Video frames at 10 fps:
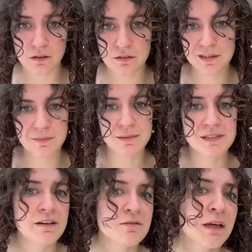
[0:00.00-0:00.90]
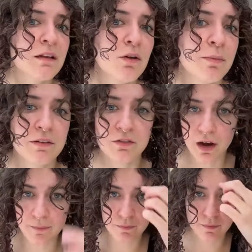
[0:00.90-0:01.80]
sometimes saves me a little bit of
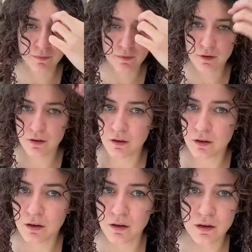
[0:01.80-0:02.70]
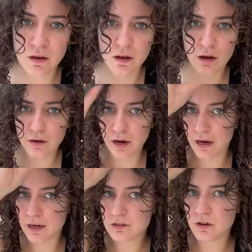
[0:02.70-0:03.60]
time.
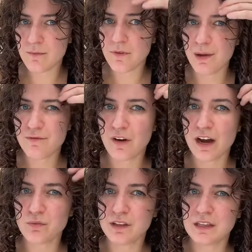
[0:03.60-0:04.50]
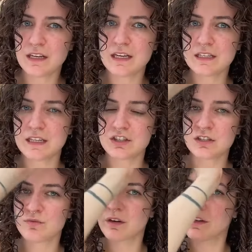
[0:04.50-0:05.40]
Okay, so I'm fine with these. It's
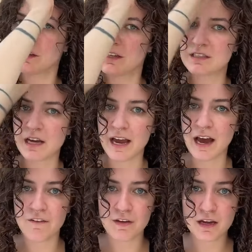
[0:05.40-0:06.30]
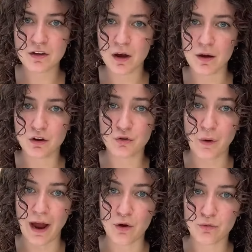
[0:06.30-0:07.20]
just really these. I have a
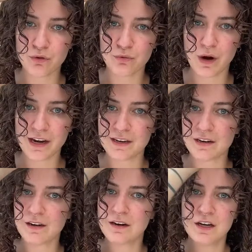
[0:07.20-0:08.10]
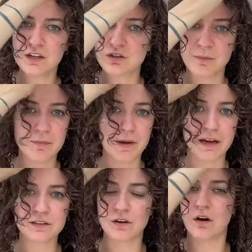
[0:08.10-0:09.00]
crown right here, so my
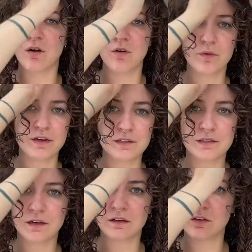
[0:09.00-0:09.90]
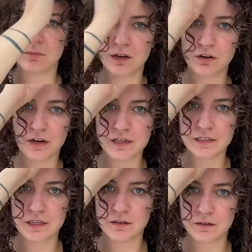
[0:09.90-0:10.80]
bangs are always like a little bit
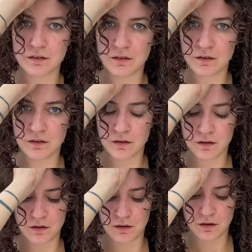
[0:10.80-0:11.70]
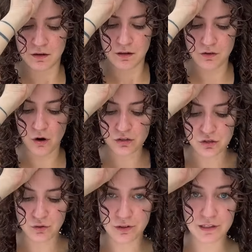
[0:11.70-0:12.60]
crazy. They're
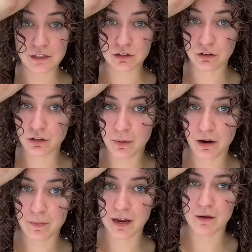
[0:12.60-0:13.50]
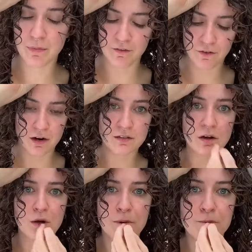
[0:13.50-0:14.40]
also the least curly part of my head by far,
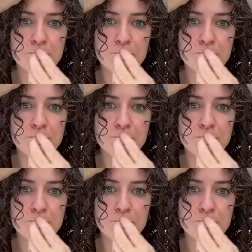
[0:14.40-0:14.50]
so.